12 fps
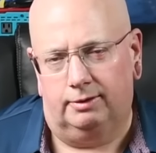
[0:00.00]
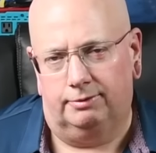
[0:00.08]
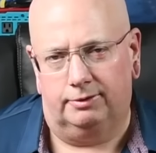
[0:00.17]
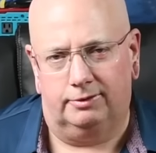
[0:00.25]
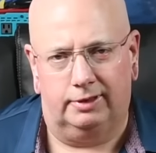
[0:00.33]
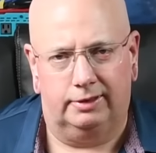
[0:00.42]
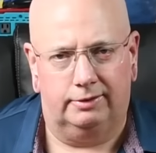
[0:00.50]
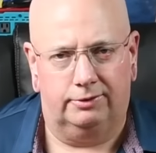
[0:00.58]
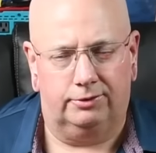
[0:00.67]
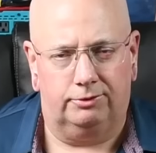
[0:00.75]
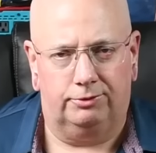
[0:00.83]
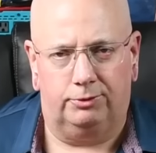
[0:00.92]
of the sun
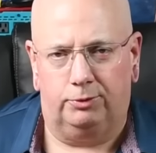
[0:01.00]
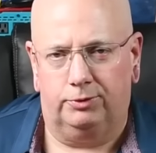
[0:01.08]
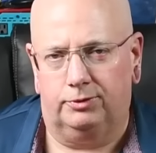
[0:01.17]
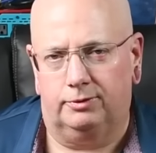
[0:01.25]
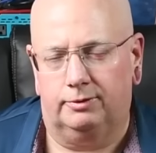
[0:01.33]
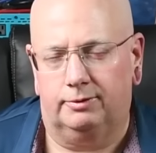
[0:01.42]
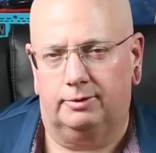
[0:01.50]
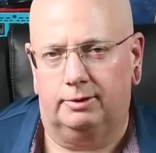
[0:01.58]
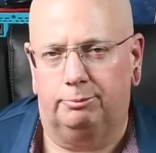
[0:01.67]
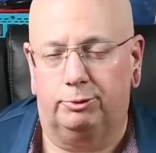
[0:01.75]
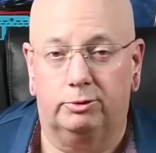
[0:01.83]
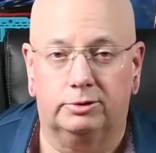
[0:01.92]
disk, of course, is
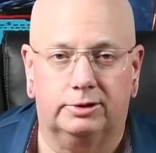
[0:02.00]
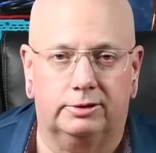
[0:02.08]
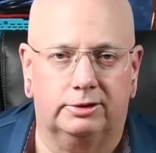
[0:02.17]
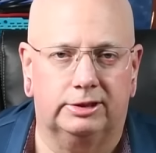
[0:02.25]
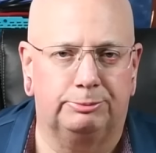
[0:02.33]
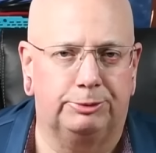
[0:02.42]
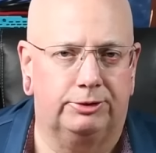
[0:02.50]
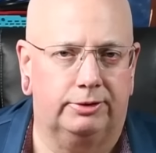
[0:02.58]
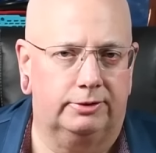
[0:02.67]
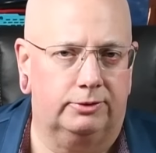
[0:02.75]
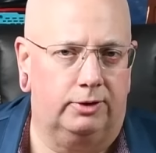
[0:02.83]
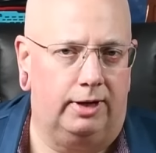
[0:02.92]
the personal
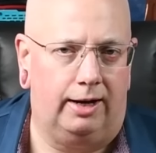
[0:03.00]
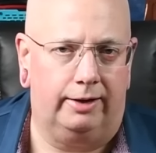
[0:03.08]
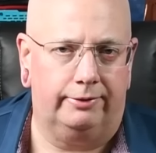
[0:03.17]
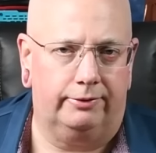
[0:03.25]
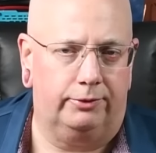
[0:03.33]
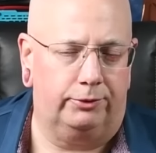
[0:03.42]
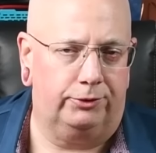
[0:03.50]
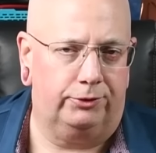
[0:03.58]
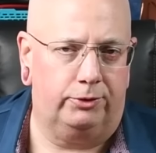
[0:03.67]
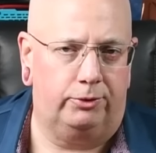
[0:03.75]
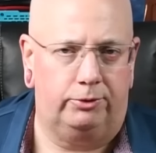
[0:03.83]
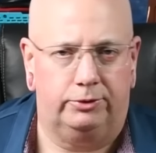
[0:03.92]
spirit or Aten or
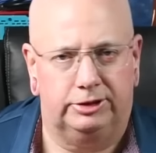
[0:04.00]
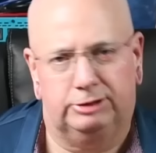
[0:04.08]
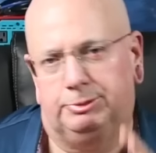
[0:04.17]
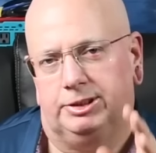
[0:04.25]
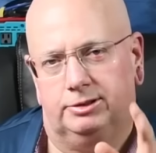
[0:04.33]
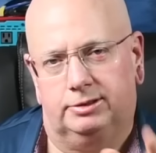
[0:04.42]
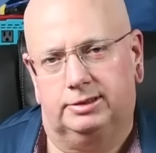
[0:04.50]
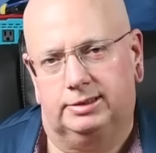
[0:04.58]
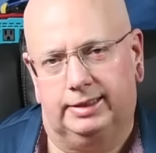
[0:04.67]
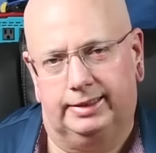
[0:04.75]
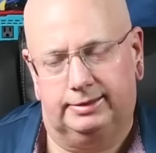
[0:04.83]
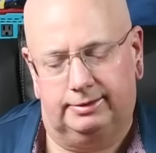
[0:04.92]
soul, Espiritus
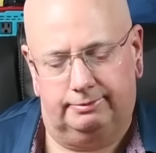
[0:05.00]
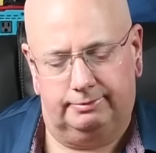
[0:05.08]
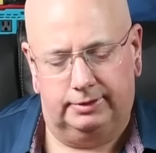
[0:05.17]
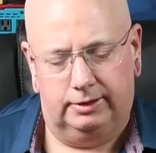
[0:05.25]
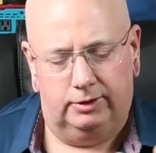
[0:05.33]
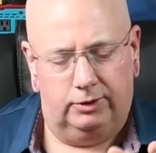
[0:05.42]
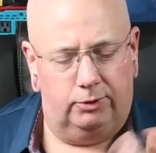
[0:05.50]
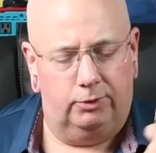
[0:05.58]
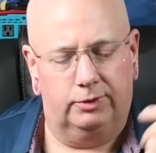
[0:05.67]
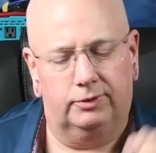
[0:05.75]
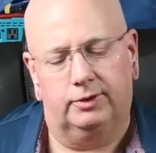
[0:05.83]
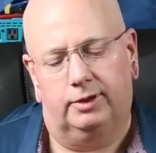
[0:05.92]
Sanctum,
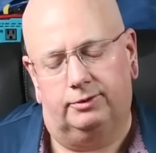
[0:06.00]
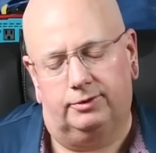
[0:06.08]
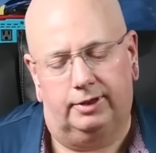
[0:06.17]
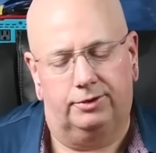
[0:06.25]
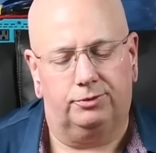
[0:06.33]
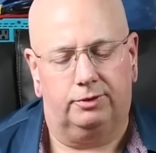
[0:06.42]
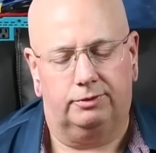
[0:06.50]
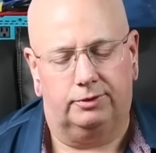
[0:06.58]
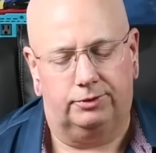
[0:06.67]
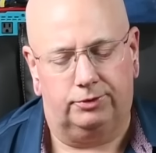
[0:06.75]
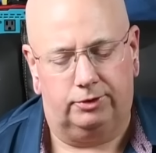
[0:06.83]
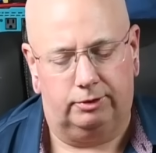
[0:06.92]
or in the Sanskrit, the
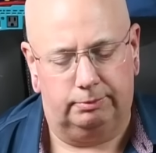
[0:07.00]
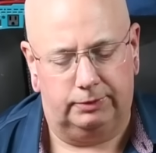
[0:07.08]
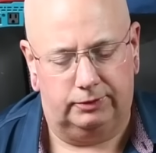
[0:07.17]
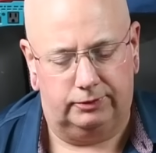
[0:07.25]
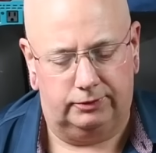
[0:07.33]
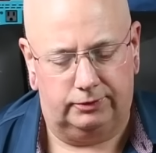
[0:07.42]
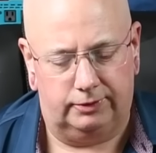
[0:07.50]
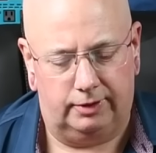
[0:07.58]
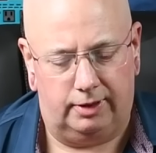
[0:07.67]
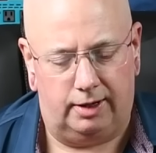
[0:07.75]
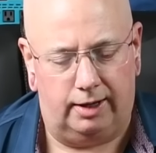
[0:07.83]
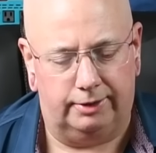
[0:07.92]
term is
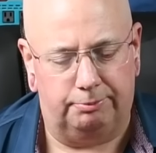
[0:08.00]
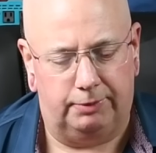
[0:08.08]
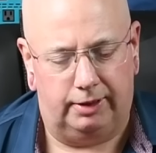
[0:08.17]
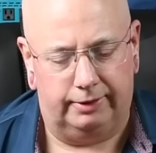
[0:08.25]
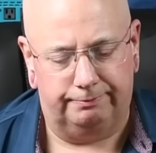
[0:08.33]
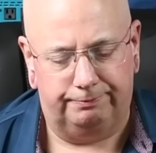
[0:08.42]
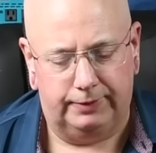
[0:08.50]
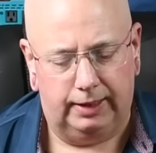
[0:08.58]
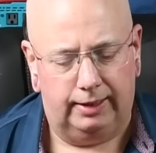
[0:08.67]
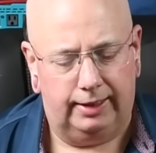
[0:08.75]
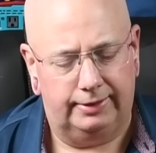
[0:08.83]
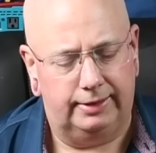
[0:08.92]
uh, Atman.
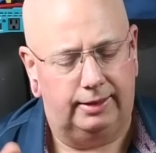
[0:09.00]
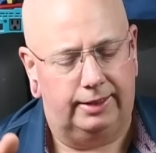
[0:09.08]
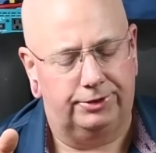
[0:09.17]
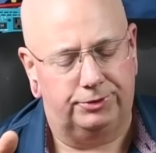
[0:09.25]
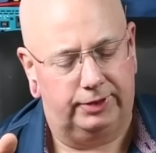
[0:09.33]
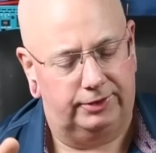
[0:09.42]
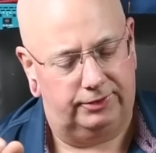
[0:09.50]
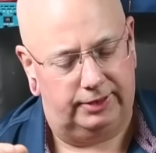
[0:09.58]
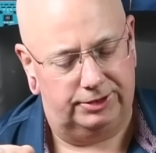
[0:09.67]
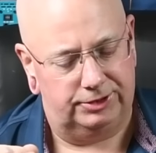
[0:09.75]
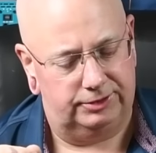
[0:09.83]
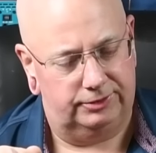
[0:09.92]
I did a lot of
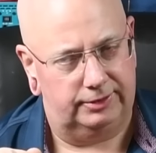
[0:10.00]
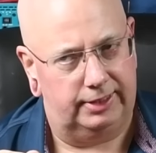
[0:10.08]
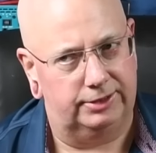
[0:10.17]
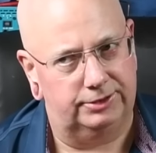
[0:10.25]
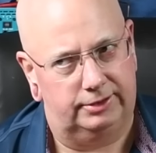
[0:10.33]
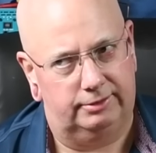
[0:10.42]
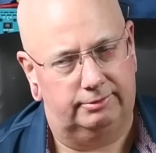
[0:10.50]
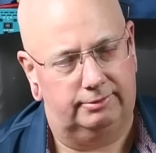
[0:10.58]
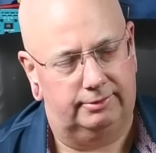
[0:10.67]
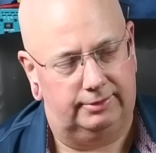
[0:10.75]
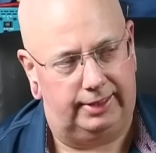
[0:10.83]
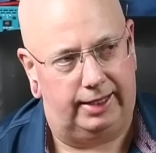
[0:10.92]
translations, actually
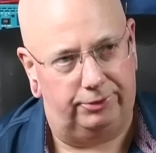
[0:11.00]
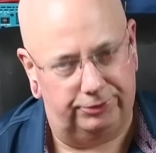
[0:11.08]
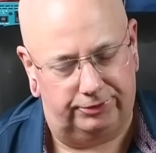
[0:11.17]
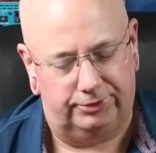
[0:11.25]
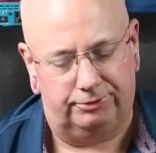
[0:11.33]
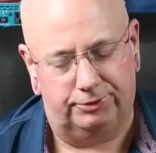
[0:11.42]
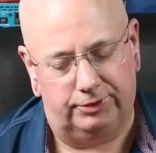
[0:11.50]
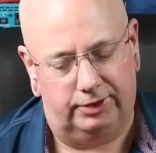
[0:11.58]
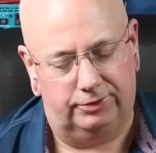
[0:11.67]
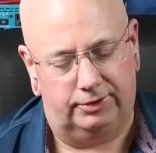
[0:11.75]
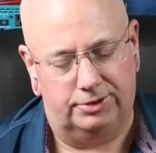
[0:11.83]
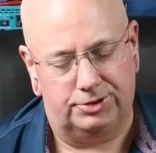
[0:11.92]
thousands of
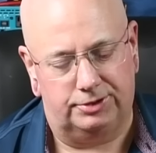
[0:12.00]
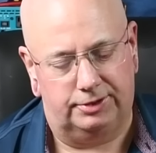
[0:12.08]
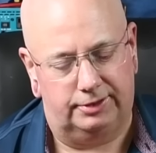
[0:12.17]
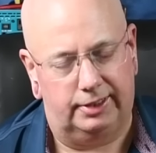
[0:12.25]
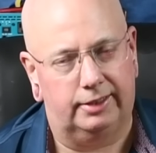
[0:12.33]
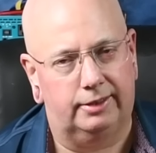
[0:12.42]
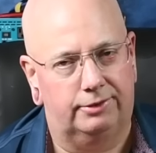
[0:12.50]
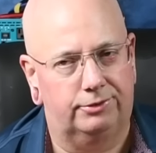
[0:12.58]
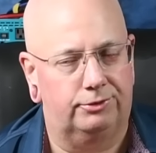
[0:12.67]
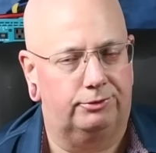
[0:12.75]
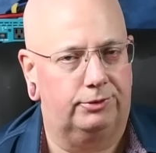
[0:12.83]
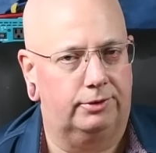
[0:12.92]
translation and
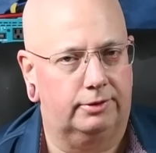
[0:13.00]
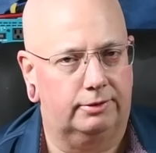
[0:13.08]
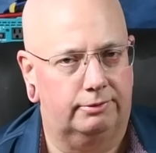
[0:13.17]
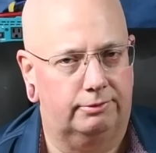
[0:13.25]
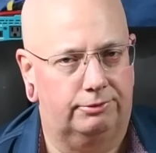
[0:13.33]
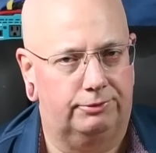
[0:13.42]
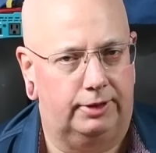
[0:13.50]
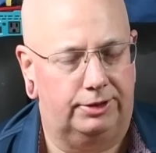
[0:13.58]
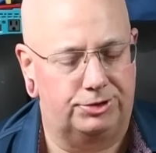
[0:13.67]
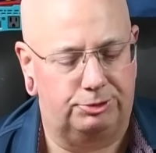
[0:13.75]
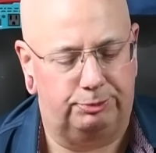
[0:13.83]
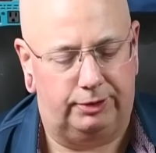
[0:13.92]
decades of work of
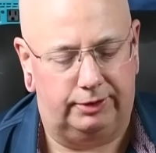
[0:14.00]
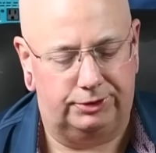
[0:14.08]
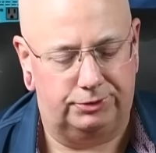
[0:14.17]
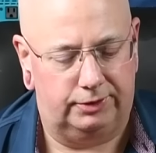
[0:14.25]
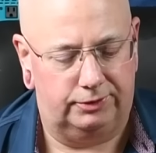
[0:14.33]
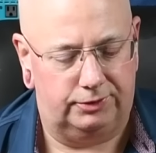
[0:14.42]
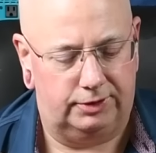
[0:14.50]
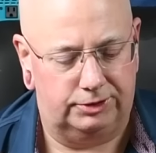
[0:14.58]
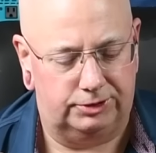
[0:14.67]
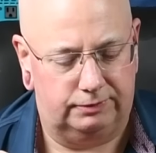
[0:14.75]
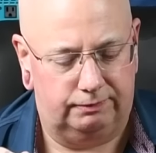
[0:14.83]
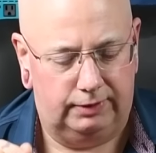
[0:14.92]
ancient Pali
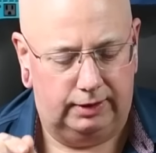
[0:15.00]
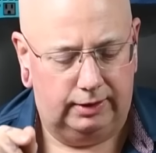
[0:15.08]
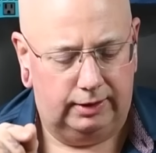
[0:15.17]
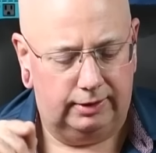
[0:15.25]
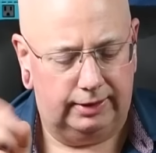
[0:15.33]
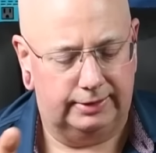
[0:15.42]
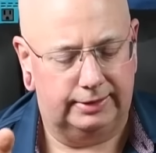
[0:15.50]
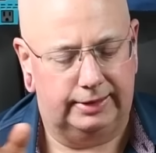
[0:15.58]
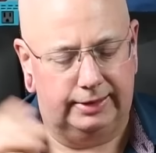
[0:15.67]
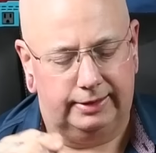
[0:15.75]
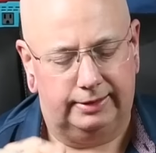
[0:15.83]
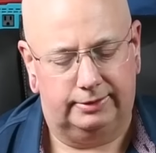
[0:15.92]
translation, went to
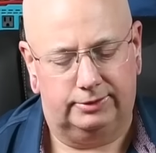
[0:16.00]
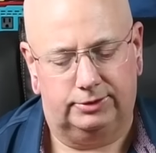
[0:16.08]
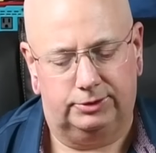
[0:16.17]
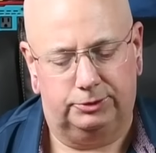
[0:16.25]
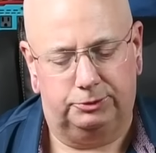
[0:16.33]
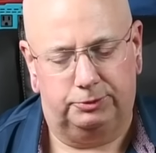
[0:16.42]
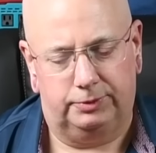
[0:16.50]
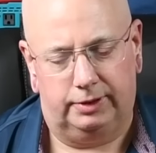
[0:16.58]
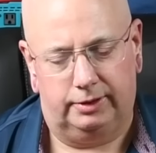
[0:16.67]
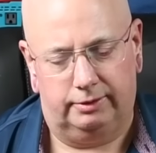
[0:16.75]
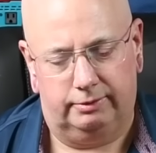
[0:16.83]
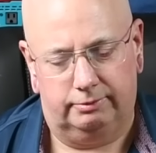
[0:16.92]
get into
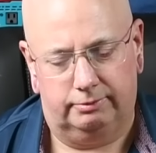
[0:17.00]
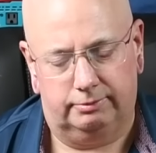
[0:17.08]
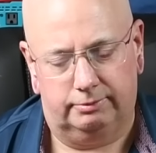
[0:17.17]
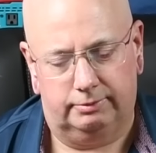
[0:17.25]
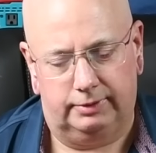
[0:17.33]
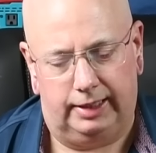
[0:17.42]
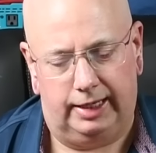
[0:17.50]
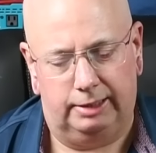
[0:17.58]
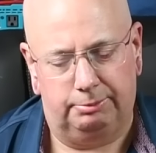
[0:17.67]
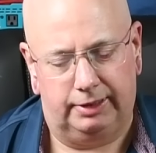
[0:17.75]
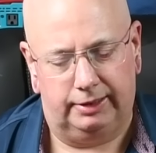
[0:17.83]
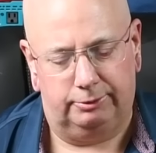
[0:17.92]
uh, the
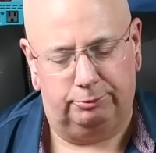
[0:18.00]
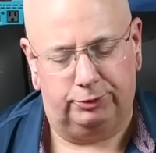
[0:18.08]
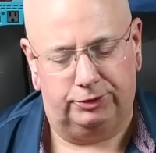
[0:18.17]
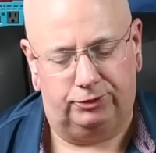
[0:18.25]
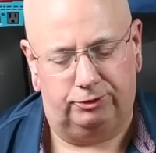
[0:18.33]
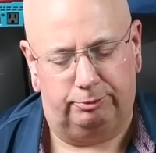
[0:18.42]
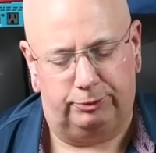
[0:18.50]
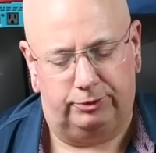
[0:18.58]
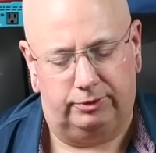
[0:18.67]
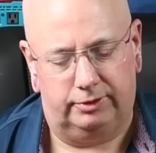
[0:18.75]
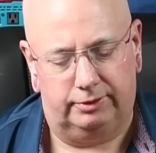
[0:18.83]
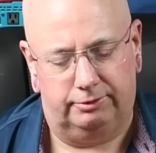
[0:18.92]
animating
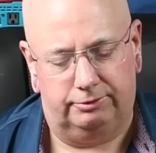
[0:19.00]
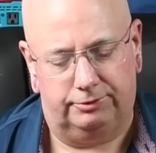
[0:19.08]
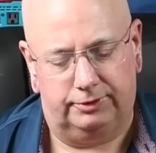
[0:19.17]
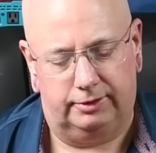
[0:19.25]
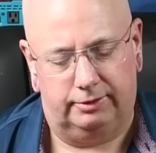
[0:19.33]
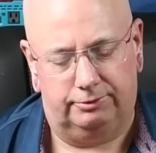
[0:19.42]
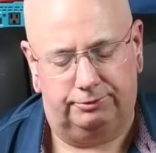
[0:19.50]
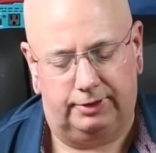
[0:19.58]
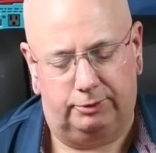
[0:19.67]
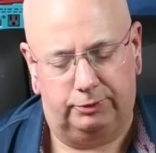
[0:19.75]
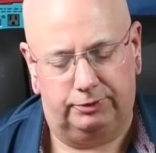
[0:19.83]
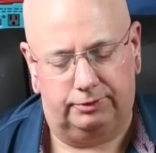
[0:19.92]
principle of uh,
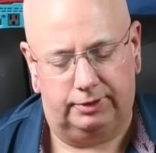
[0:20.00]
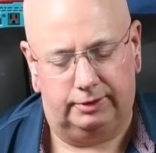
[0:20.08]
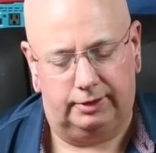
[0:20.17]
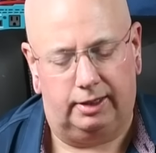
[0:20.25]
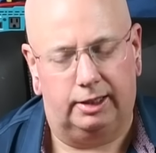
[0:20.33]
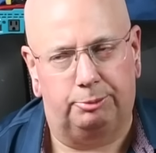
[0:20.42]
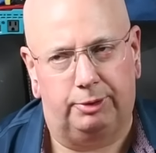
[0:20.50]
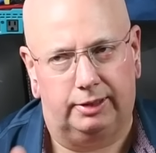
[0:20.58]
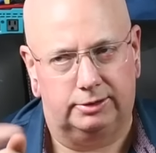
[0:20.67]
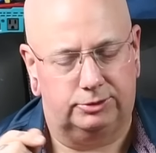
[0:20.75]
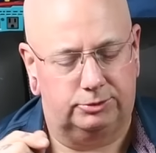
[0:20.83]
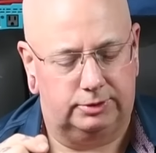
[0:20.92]
found within the
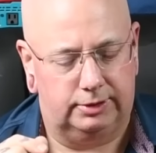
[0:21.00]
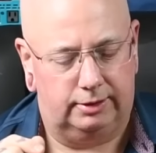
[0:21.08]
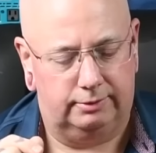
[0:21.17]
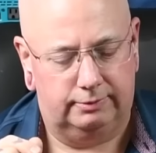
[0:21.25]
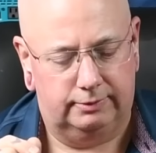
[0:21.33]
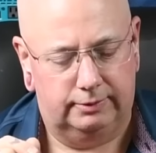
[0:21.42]
Anapanasutta.